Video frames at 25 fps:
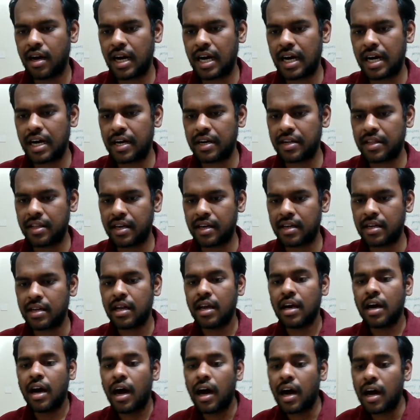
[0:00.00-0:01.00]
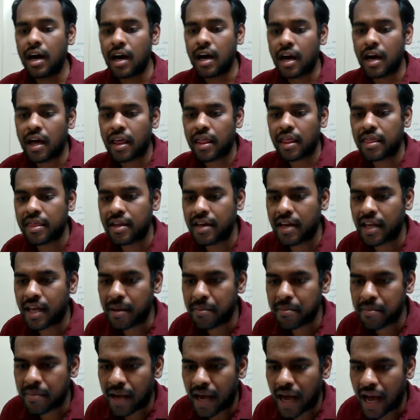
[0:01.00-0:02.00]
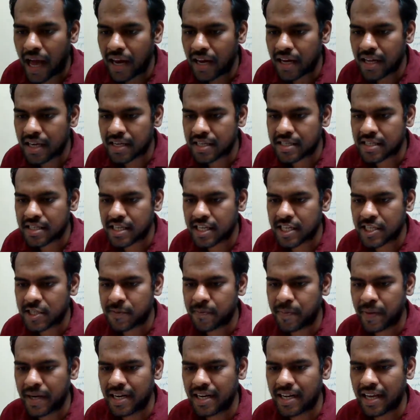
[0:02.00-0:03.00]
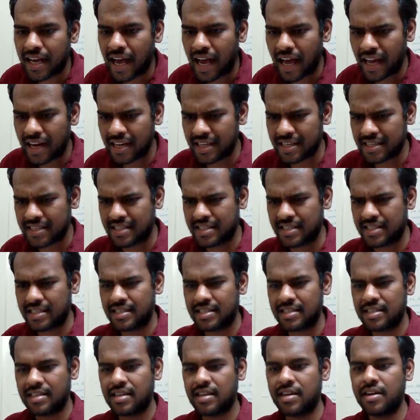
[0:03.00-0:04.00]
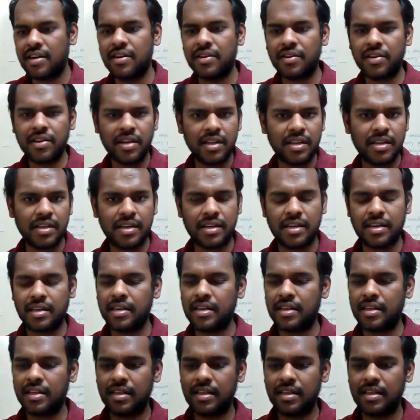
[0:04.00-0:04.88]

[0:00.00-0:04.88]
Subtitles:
Are there the name Alex is spelled Alice? Really?